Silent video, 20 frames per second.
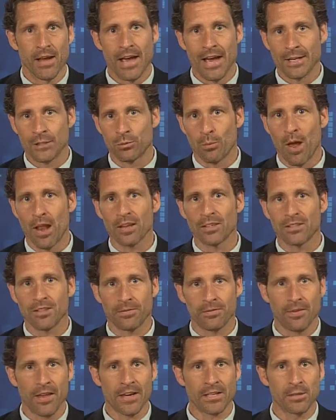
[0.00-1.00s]
as well as the
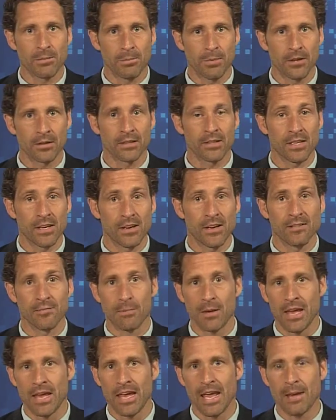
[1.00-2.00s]
flexibility of
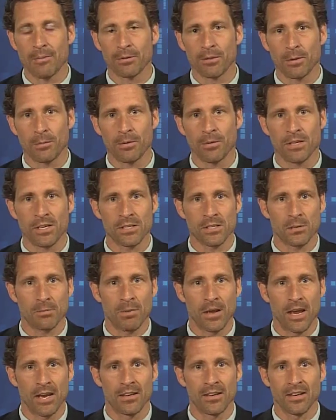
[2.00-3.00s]
being able to
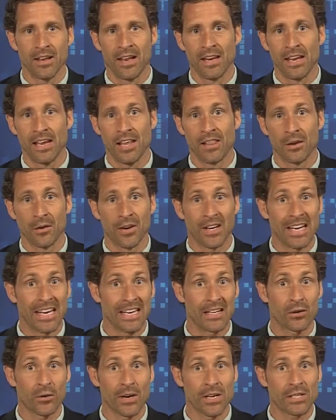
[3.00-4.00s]
participate in either an
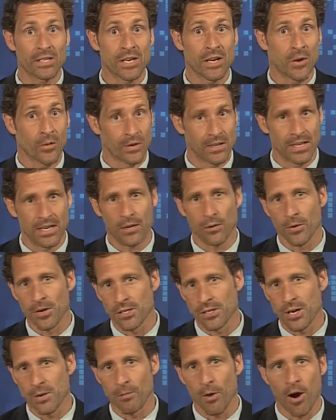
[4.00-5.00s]
increasing or
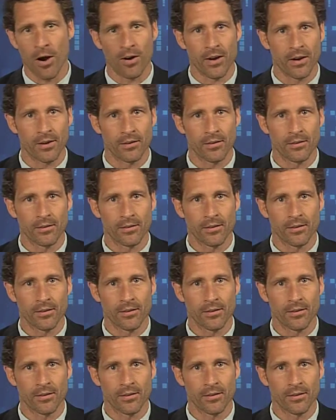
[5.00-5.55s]
decreasing market.